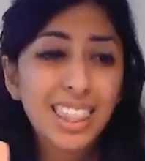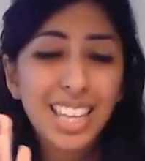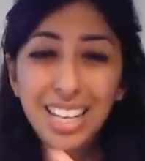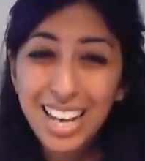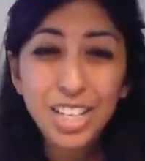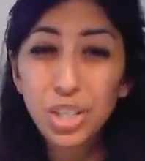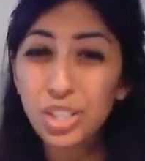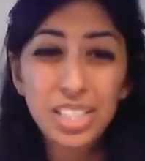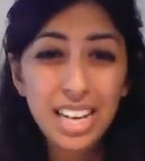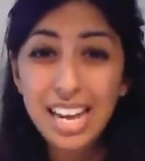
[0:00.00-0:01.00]
then they should
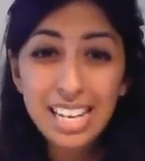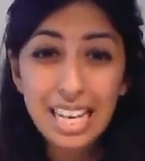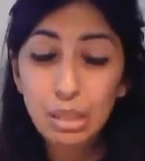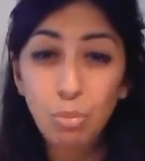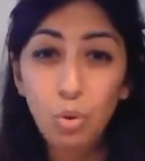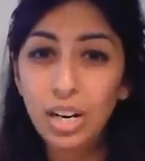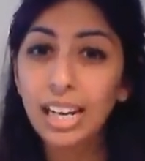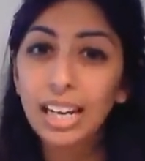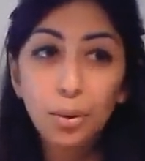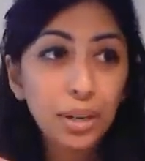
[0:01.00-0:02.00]
just take it in the
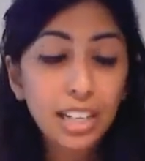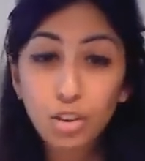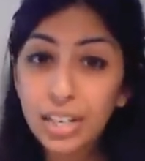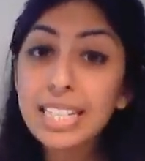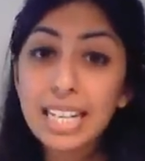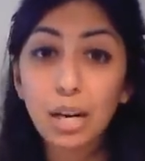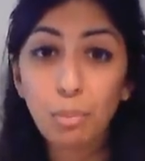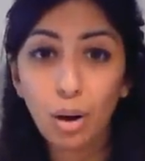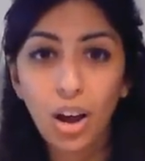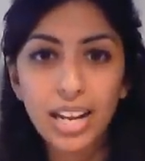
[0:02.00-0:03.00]
morning. It will increase their
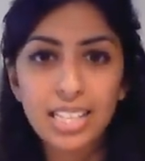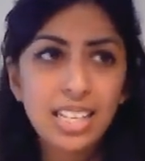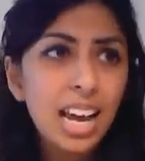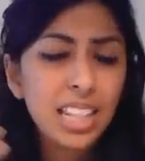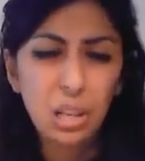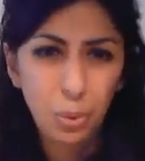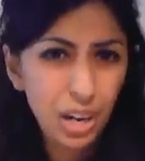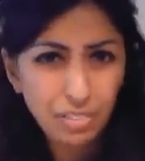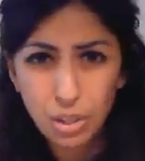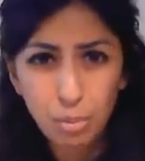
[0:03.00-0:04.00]
compliance. They won't
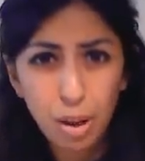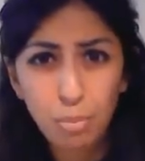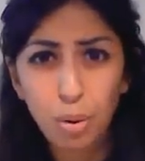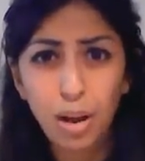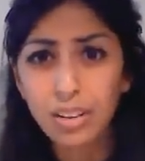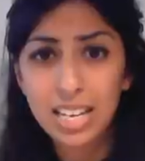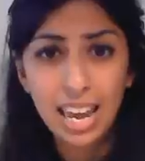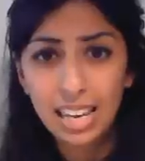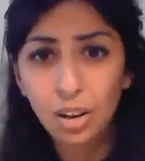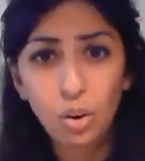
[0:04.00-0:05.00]
have to remember about
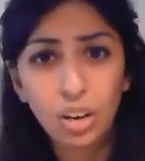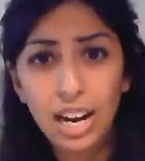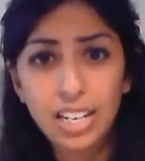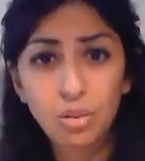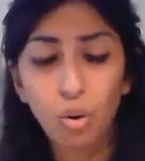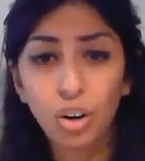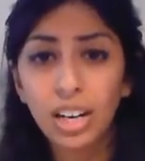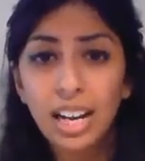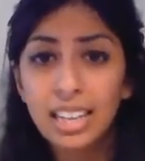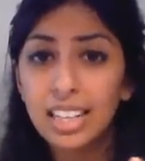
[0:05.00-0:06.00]
taking on later on.
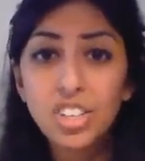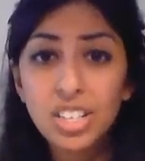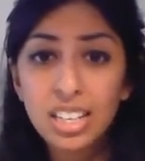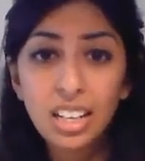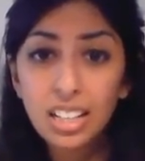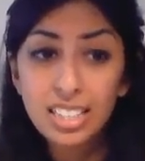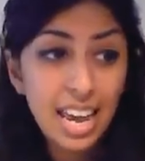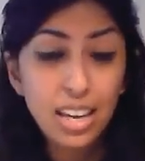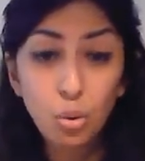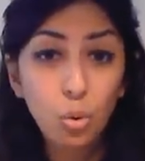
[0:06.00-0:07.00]
They just
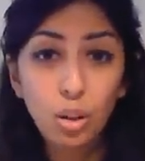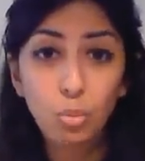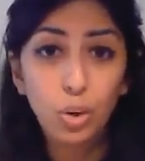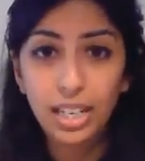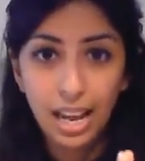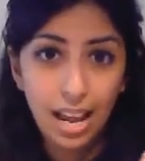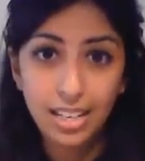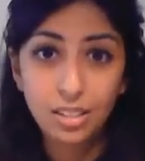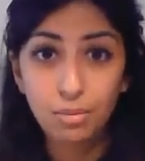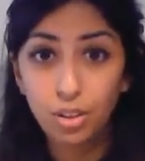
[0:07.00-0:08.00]
take it all in the morning
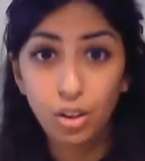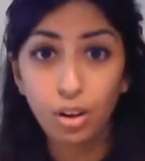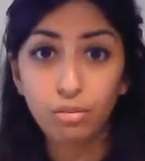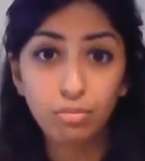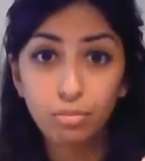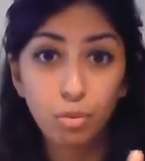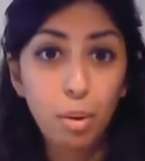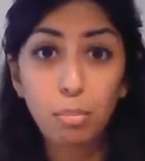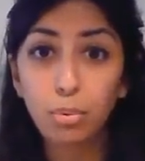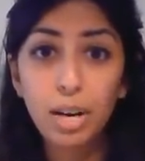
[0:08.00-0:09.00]
and, you know,
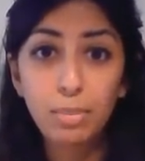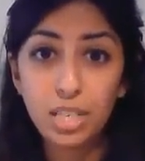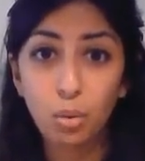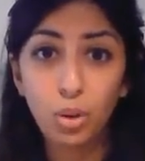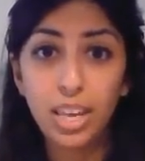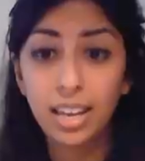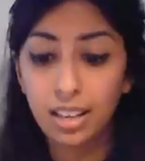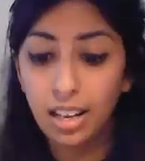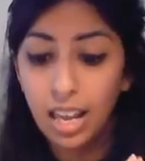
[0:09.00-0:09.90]
remember it, be done with it.